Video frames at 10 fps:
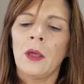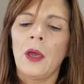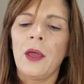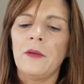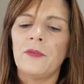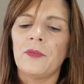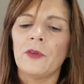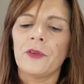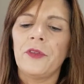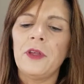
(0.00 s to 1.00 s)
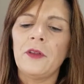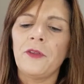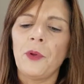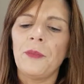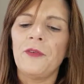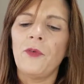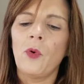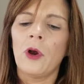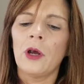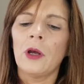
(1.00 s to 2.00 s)
I've seen this one
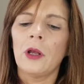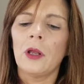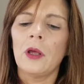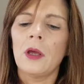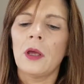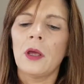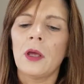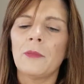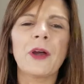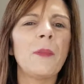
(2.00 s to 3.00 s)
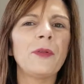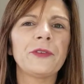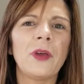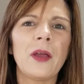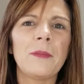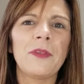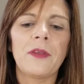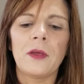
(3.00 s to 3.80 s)
before a couple of times,